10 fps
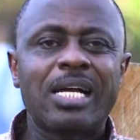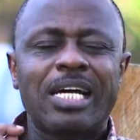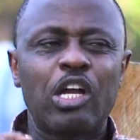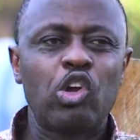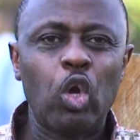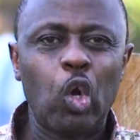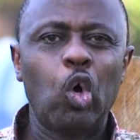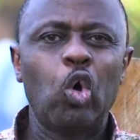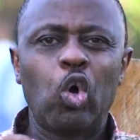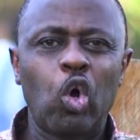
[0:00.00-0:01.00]
can
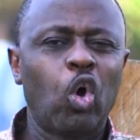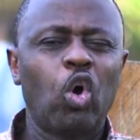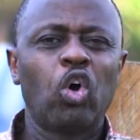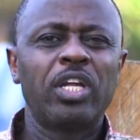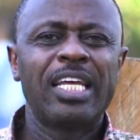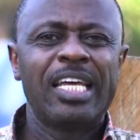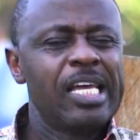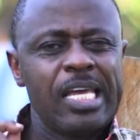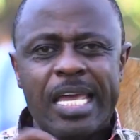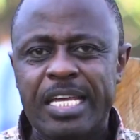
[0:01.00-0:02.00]
know God
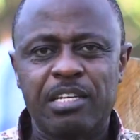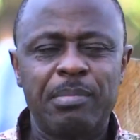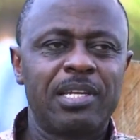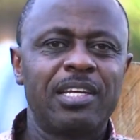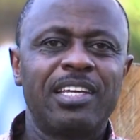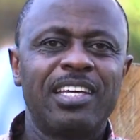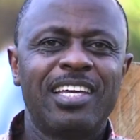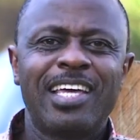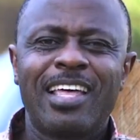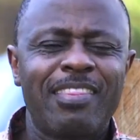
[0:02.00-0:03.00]
intimately.
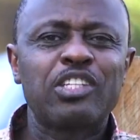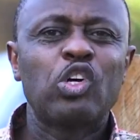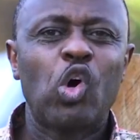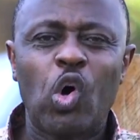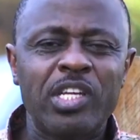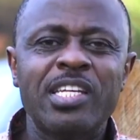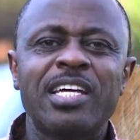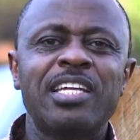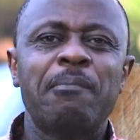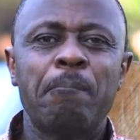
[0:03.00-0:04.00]
That
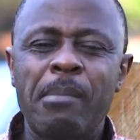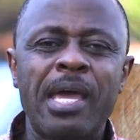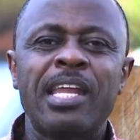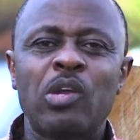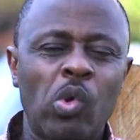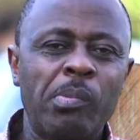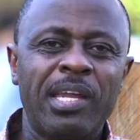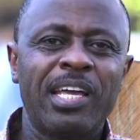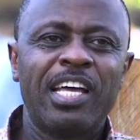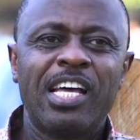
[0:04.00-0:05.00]
ordinary men and
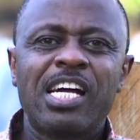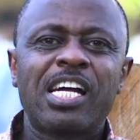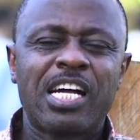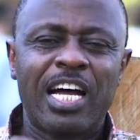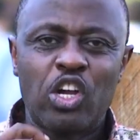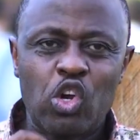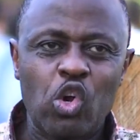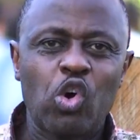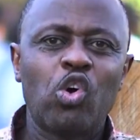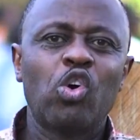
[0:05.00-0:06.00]
women
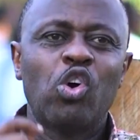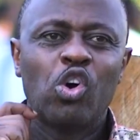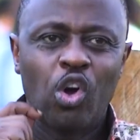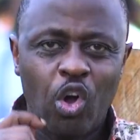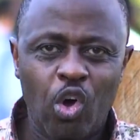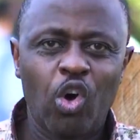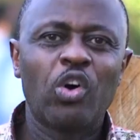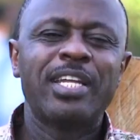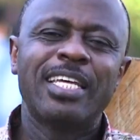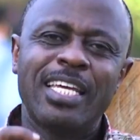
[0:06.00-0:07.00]
can know
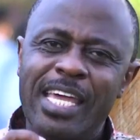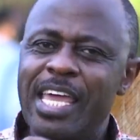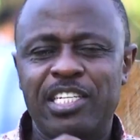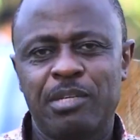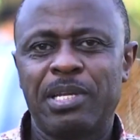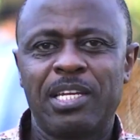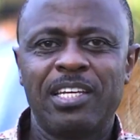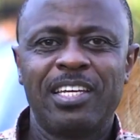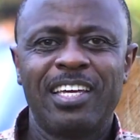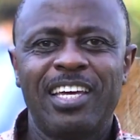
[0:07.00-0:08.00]
God
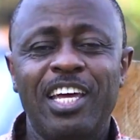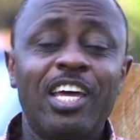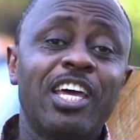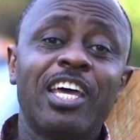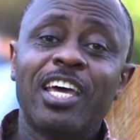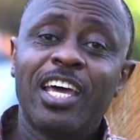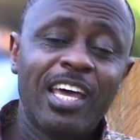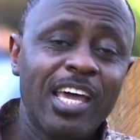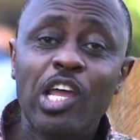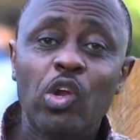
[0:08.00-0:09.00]
intimately.
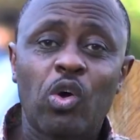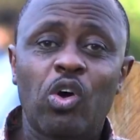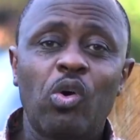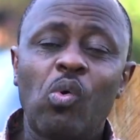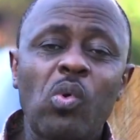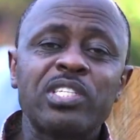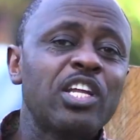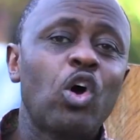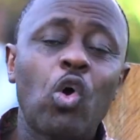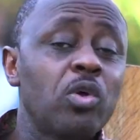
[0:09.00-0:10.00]
Enoch was
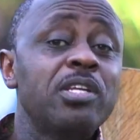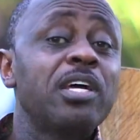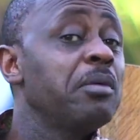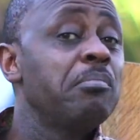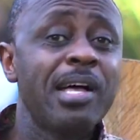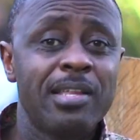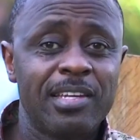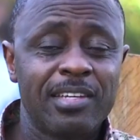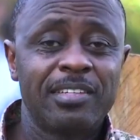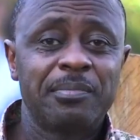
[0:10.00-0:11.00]
an ordinary
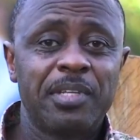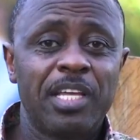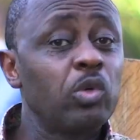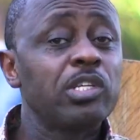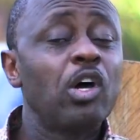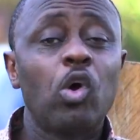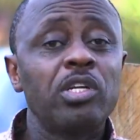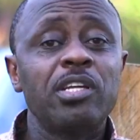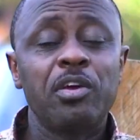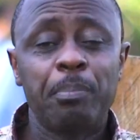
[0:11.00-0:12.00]
man. He was an
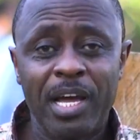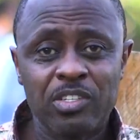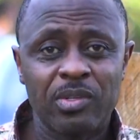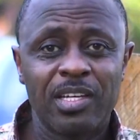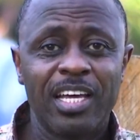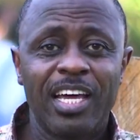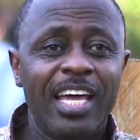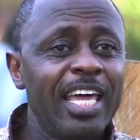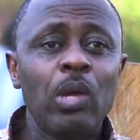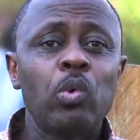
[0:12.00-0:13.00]
ordinary person.
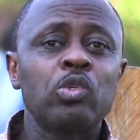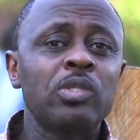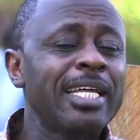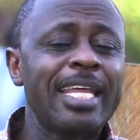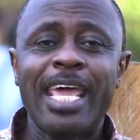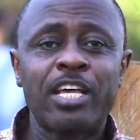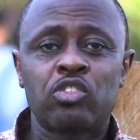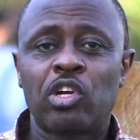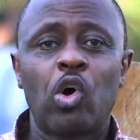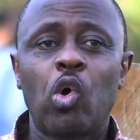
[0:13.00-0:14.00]
He was not an
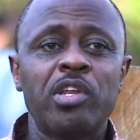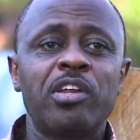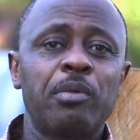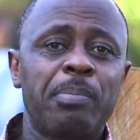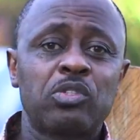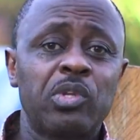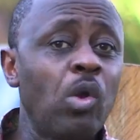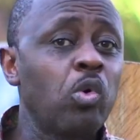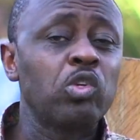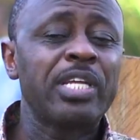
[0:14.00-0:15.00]
extraordinary person.
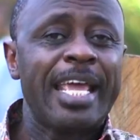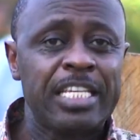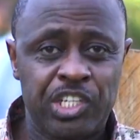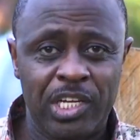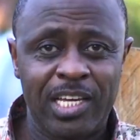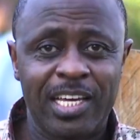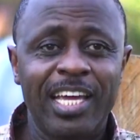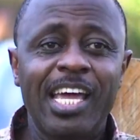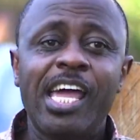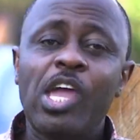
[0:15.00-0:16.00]
He was not angelic.
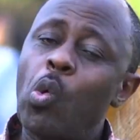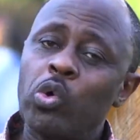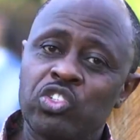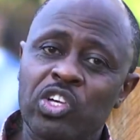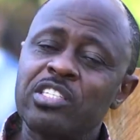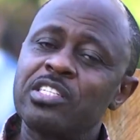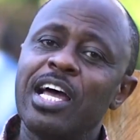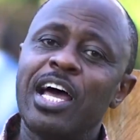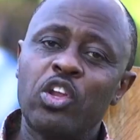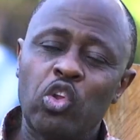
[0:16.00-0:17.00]
He was just
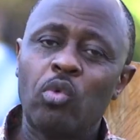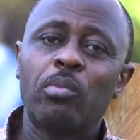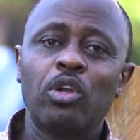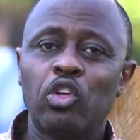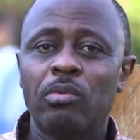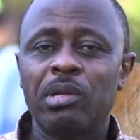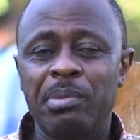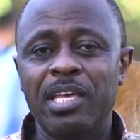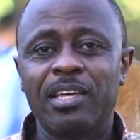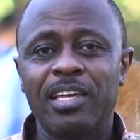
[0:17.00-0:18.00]
a normal
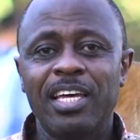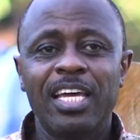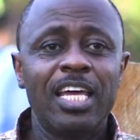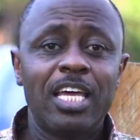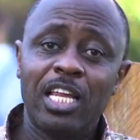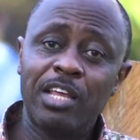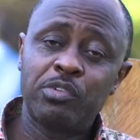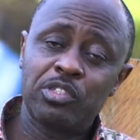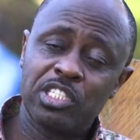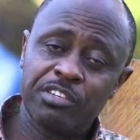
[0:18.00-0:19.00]
human being. He
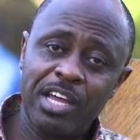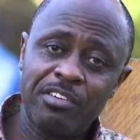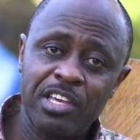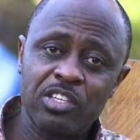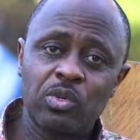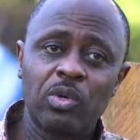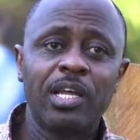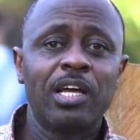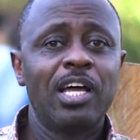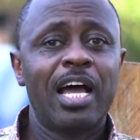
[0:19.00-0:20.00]
lived to 65 years
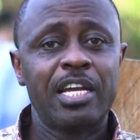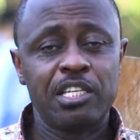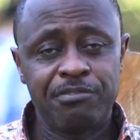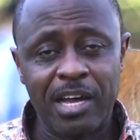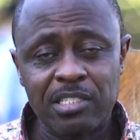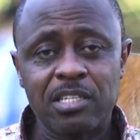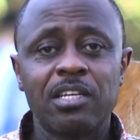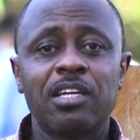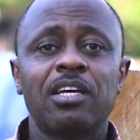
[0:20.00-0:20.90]
old, had his first